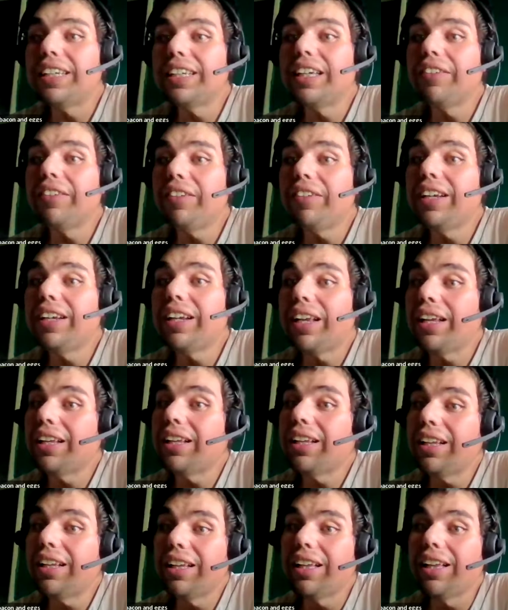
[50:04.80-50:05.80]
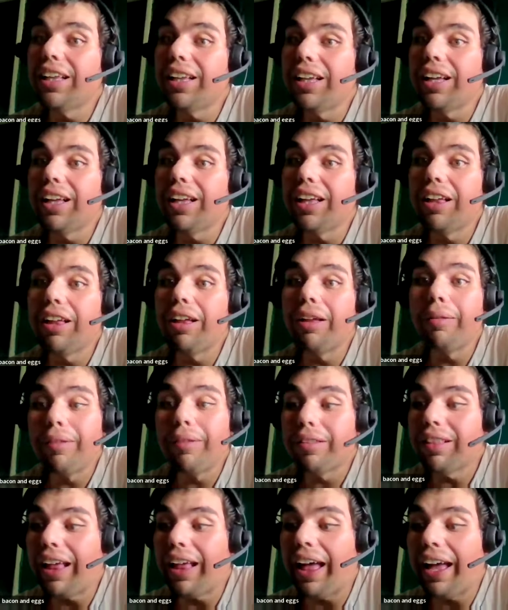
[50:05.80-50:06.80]
gonna give it
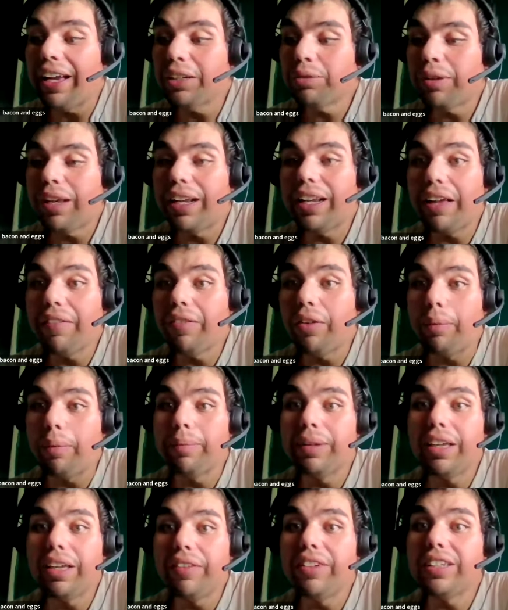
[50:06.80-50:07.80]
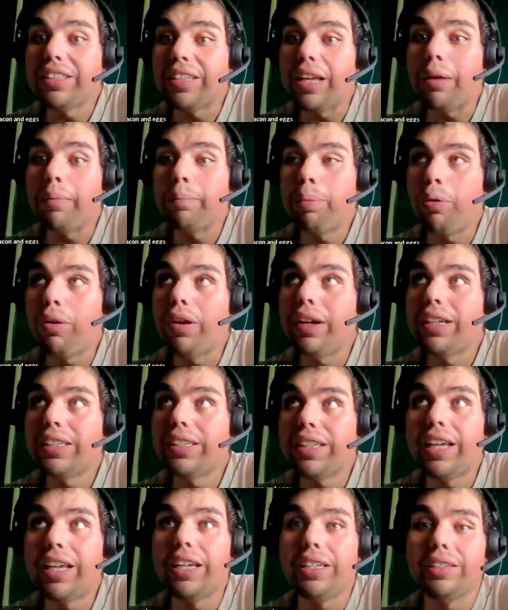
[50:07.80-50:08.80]
the highest rating ever. I'm gonna give it ten point
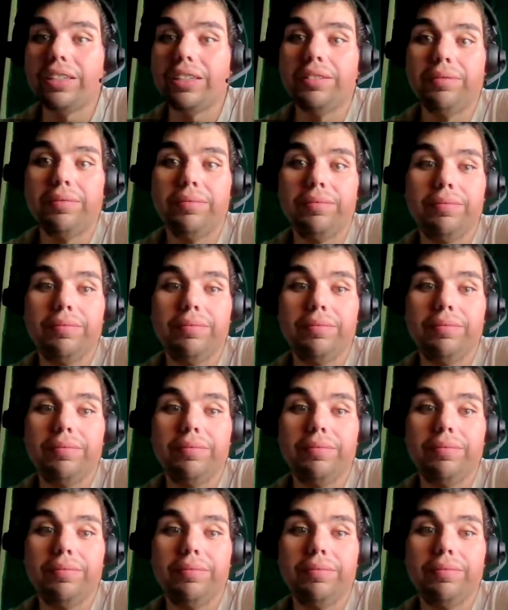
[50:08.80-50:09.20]
ten.